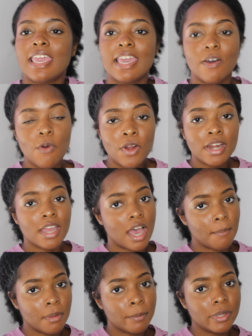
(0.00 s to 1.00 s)
or
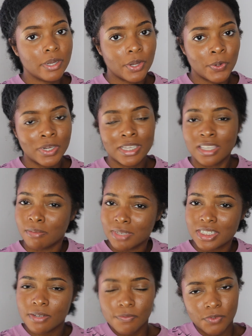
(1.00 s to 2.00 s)
comment below and give me
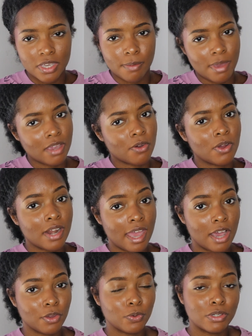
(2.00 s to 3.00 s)
some feedback on
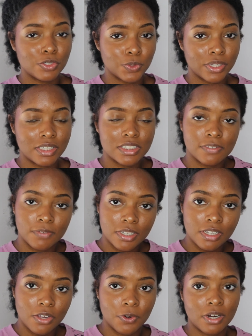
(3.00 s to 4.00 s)
how you enjoyed this
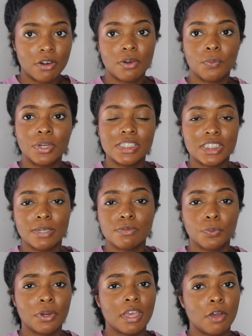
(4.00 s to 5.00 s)
video, or what tips
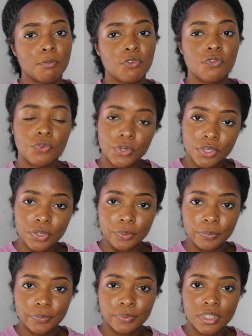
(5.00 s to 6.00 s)
were helpful for you.
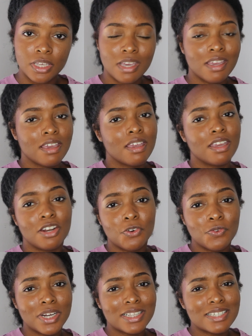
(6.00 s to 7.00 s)
And don't
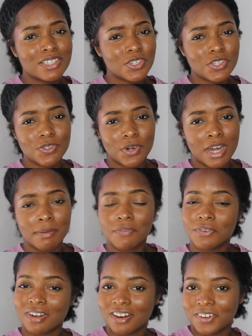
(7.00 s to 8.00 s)
forget to subscribe
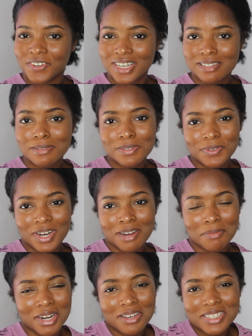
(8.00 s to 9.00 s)
if you're not already
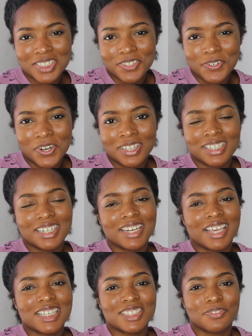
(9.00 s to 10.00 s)
subscribed, and I'll see you all in the
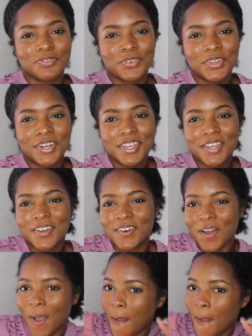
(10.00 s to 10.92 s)
next video.